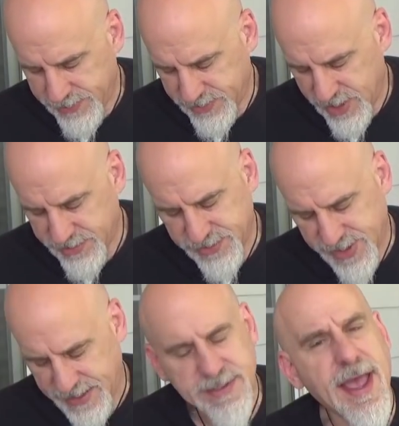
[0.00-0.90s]
The sauce is
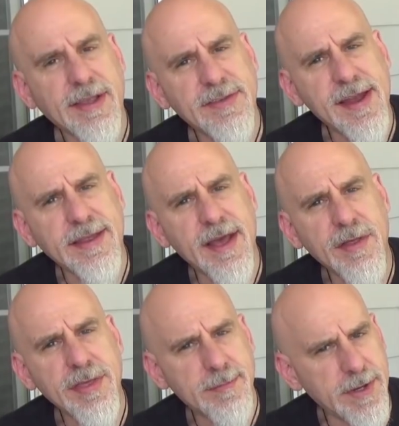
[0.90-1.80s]
ac accidentally
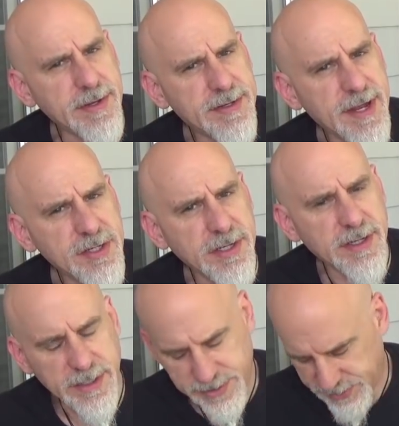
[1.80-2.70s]
healthy, but intentionally
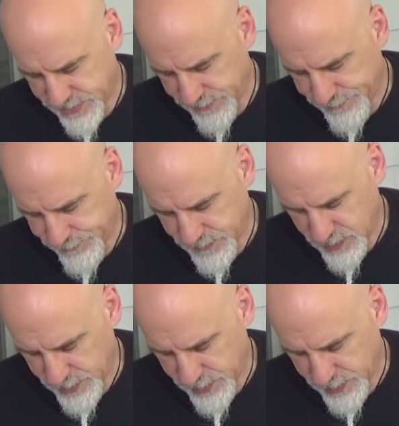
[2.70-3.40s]
delicious. That's